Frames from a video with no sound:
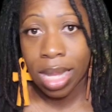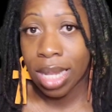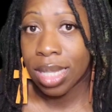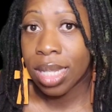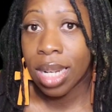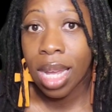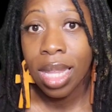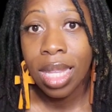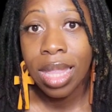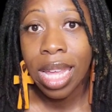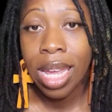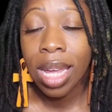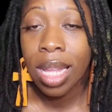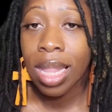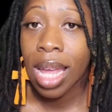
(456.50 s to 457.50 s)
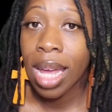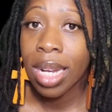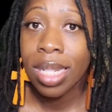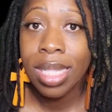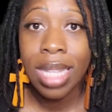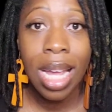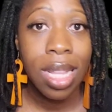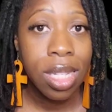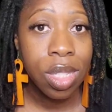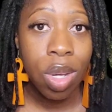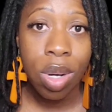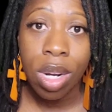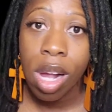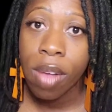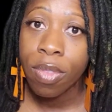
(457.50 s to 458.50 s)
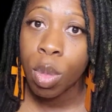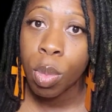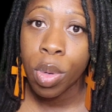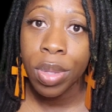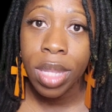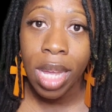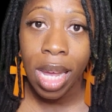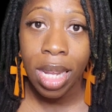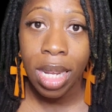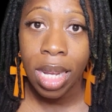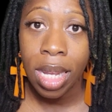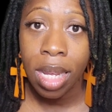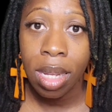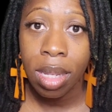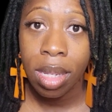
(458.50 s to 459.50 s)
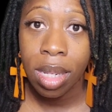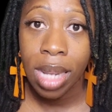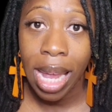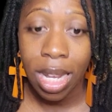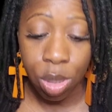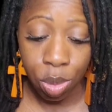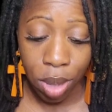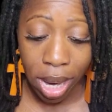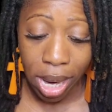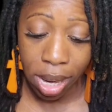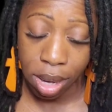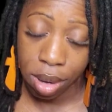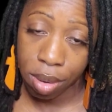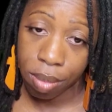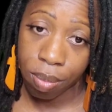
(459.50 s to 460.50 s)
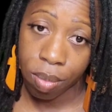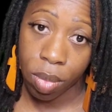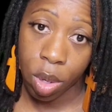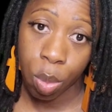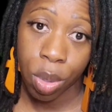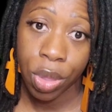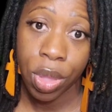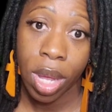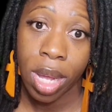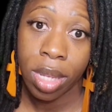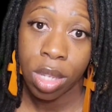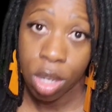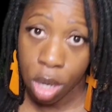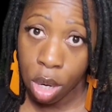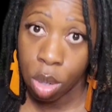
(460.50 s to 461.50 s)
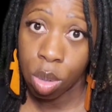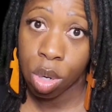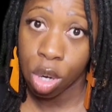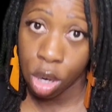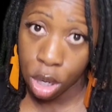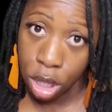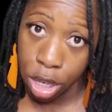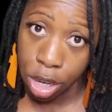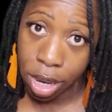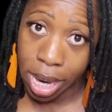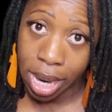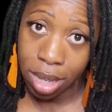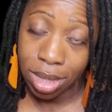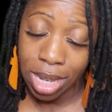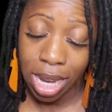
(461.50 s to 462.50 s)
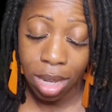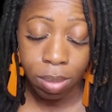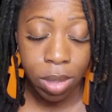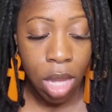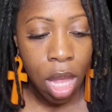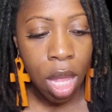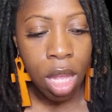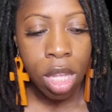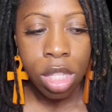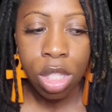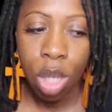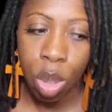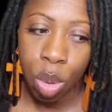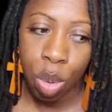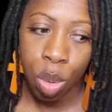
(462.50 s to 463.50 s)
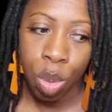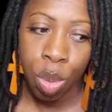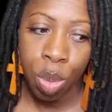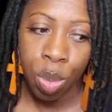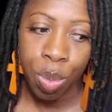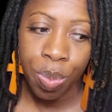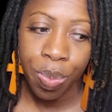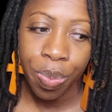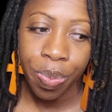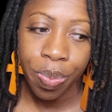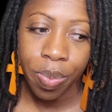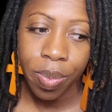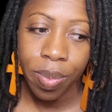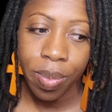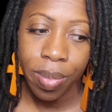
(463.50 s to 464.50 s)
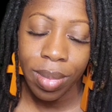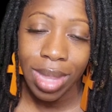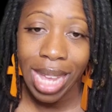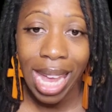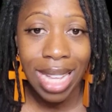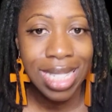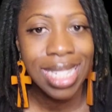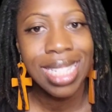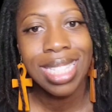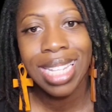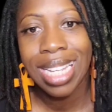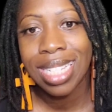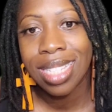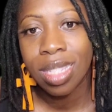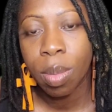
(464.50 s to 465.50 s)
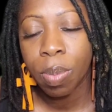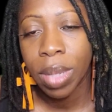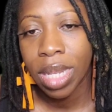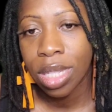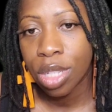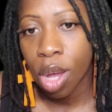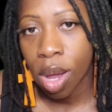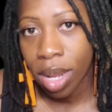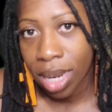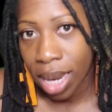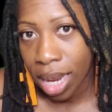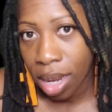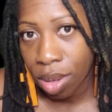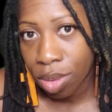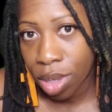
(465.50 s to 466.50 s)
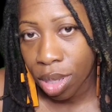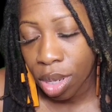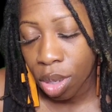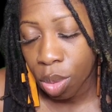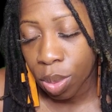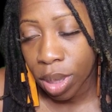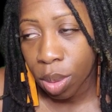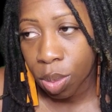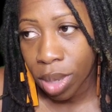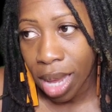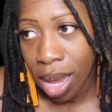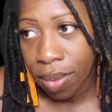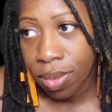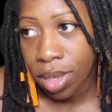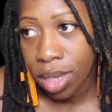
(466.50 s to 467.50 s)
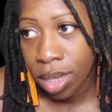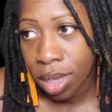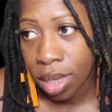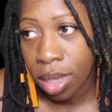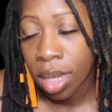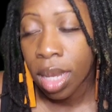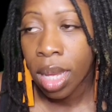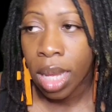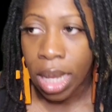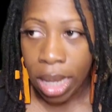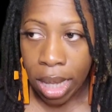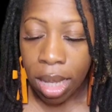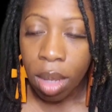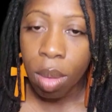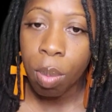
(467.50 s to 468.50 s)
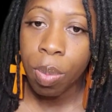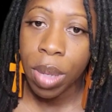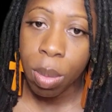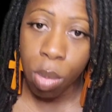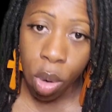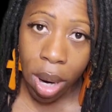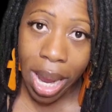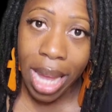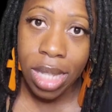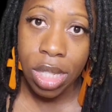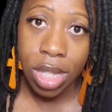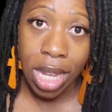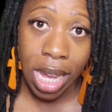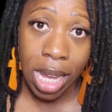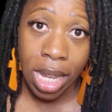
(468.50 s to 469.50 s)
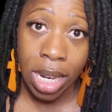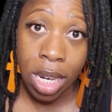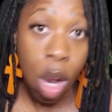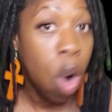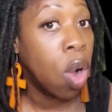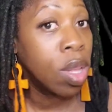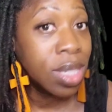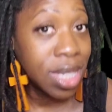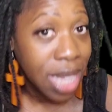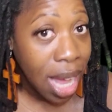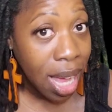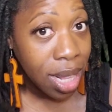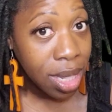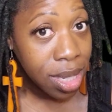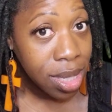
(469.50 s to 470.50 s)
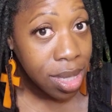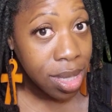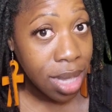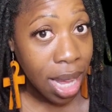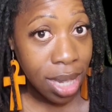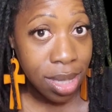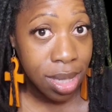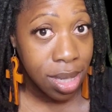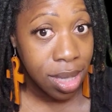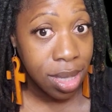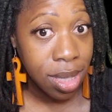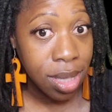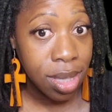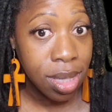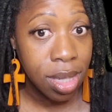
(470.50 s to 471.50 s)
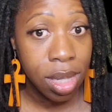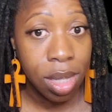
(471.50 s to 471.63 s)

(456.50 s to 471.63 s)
That's another thing. A lot of stylists aren't comfortable with cutting natural hair with curlier hair types. So that just needs to be taught now. We have to be more educated, all stylists, not just